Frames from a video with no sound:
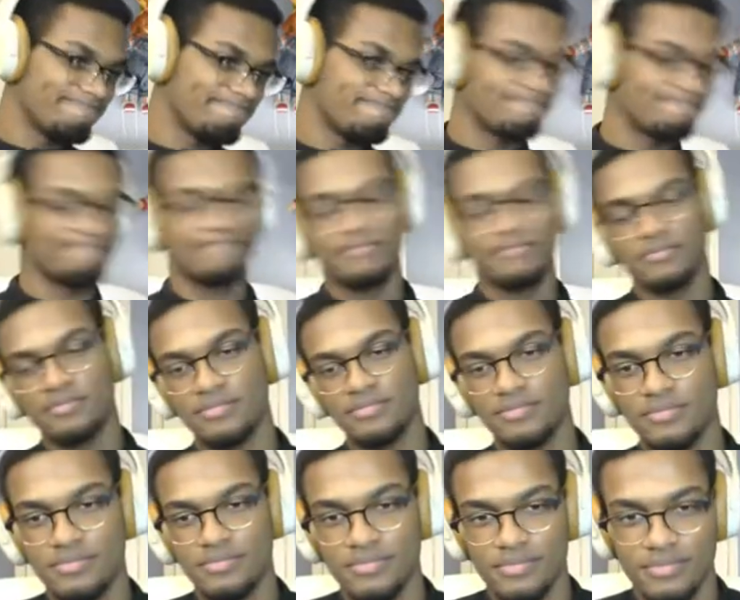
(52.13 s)

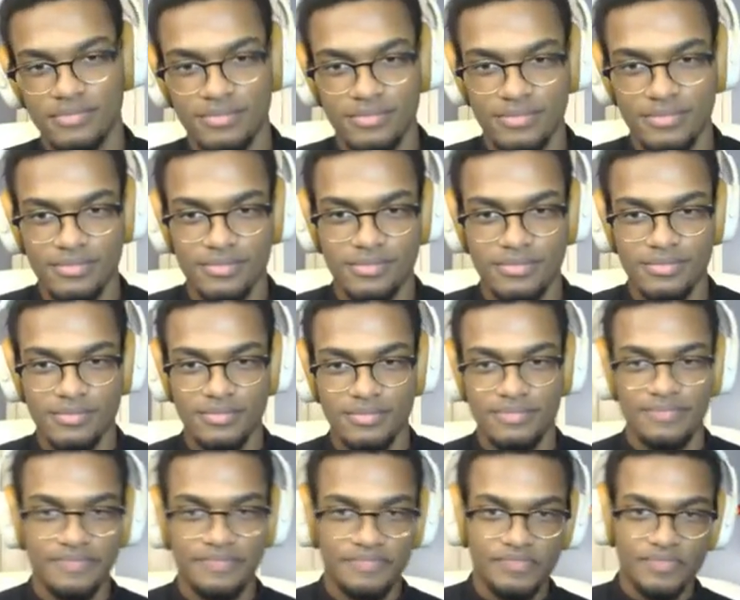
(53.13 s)

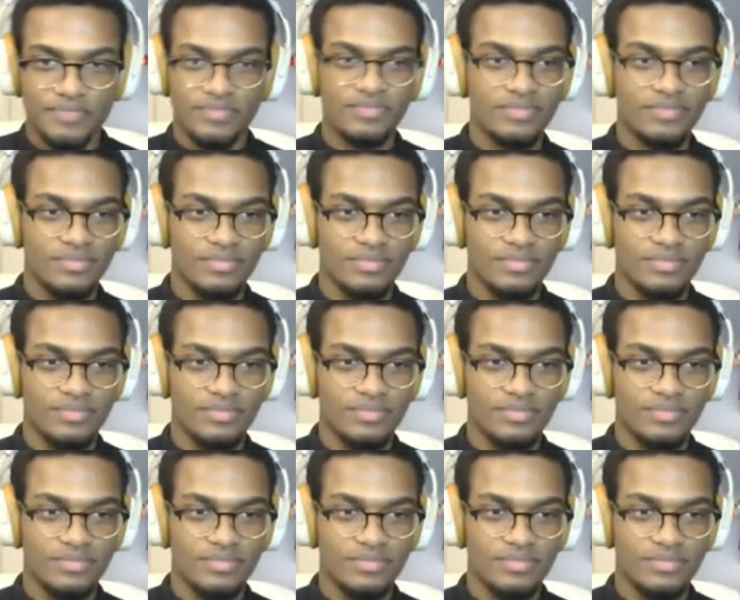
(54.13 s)
(no one is talking)